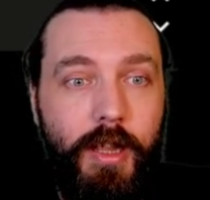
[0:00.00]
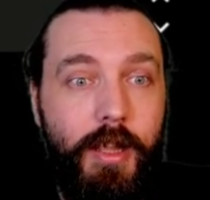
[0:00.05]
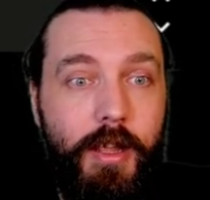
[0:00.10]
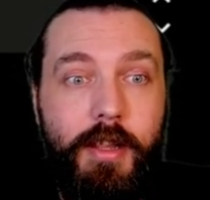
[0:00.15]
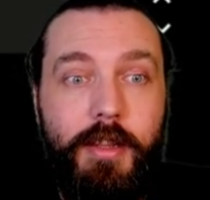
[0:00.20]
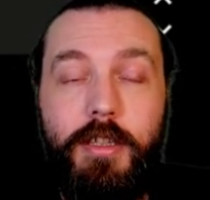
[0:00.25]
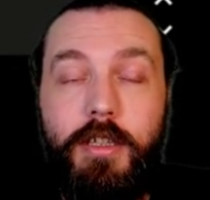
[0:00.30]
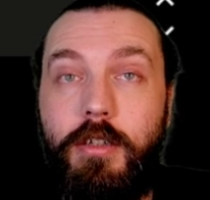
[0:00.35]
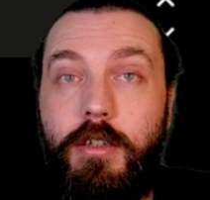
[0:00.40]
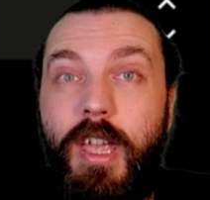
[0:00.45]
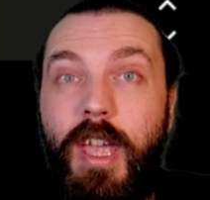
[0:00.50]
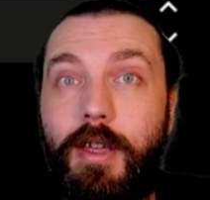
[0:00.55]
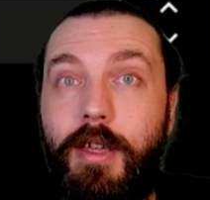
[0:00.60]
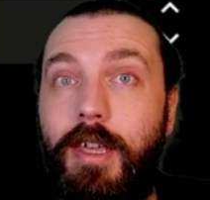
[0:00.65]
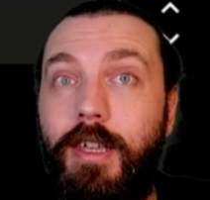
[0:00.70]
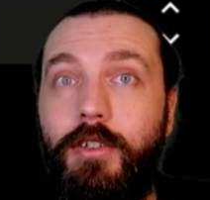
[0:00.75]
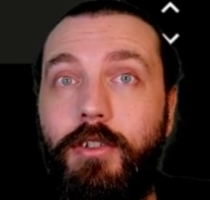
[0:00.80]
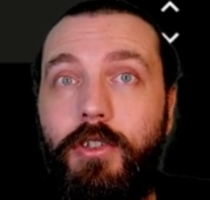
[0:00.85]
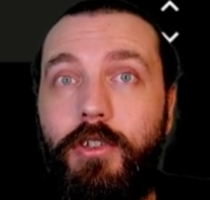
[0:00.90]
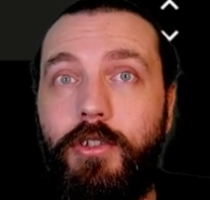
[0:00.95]
and get
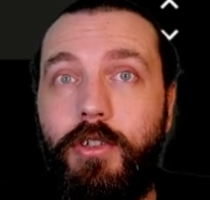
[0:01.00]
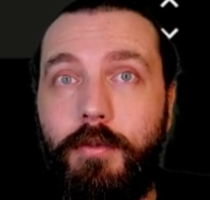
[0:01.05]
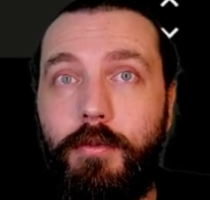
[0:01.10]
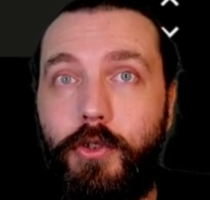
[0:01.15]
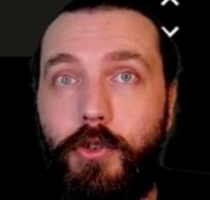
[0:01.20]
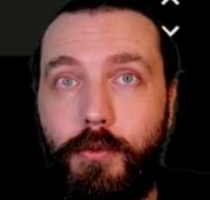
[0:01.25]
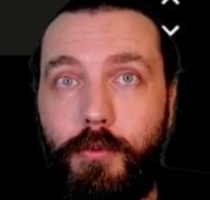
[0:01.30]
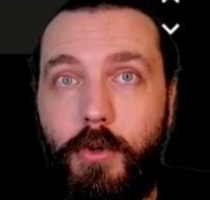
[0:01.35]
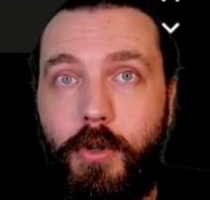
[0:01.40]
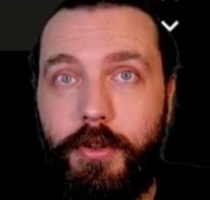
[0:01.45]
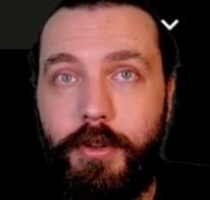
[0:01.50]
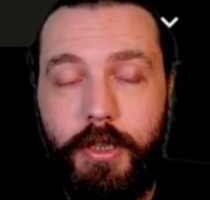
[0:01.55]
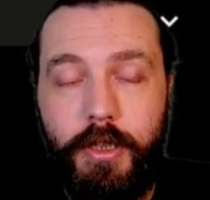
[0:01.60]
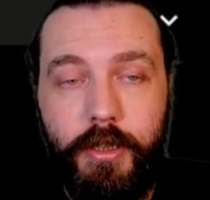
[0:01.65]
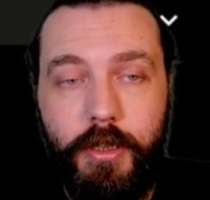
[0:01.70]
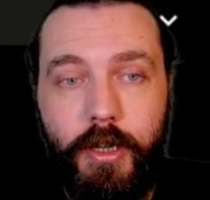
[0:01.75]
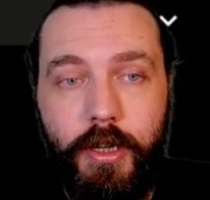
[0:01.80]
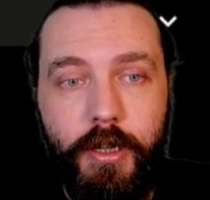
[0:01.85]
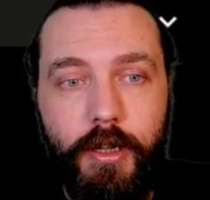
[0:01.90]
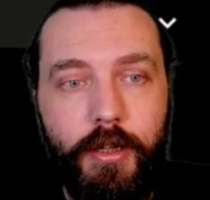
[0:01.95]

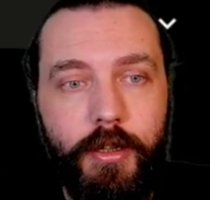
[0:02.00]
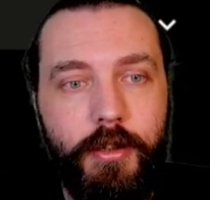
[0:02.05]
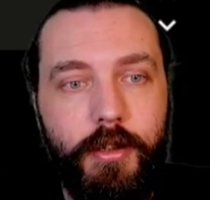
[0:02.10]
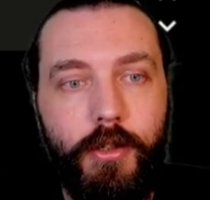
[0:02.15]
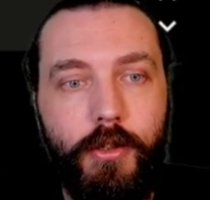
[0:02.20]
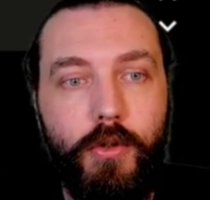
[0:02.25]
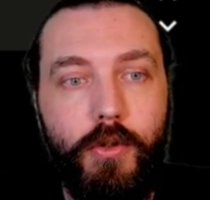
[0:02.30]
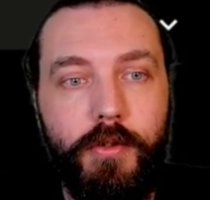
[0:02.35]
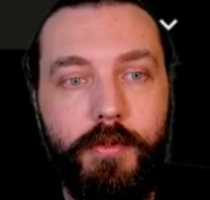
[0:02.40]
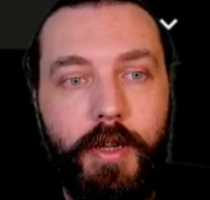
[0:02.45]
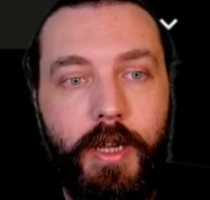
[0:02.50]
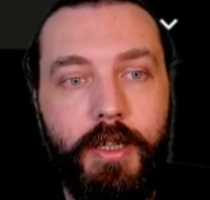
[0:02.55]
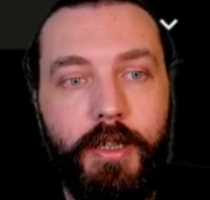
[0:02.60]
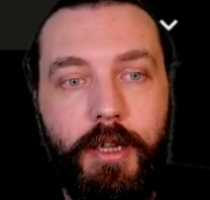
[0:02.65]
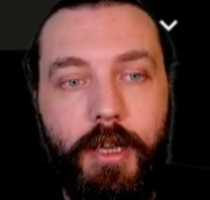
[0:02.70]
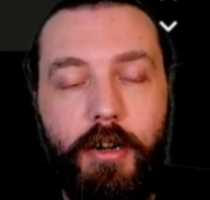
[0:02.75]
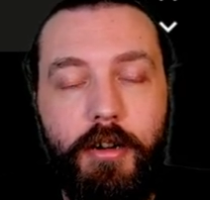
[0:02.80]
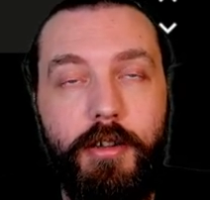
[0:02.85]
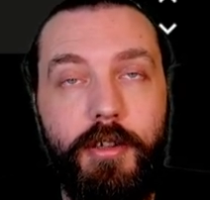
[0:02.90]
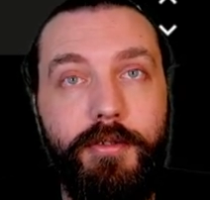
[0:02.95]
AC-721, the corvette
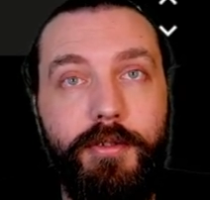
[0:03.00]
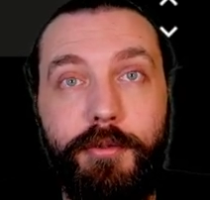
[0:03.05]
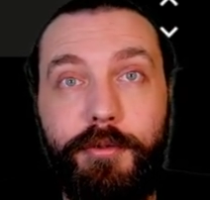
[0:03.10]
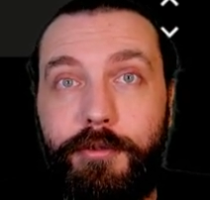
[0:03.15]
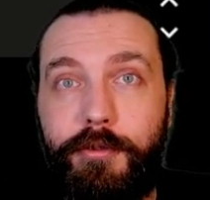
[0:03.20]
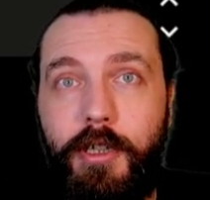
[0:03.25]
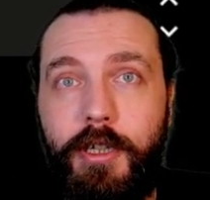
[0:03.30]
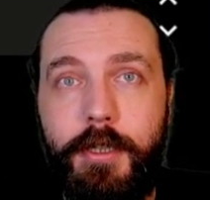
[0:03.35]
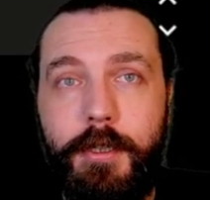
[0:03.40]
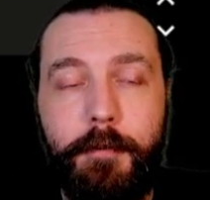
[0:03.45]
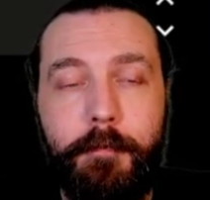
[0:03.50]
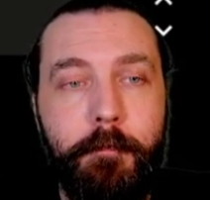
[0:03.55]
carrier, for free.